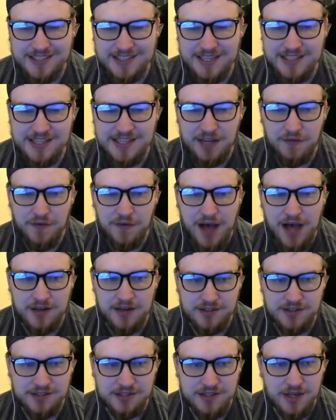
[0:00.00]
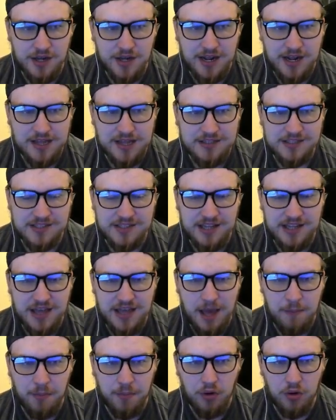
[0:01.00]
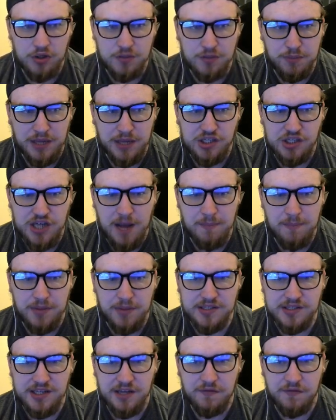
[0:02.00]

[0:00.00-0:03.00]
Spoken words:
City fans are going to get to see their boys play Champions League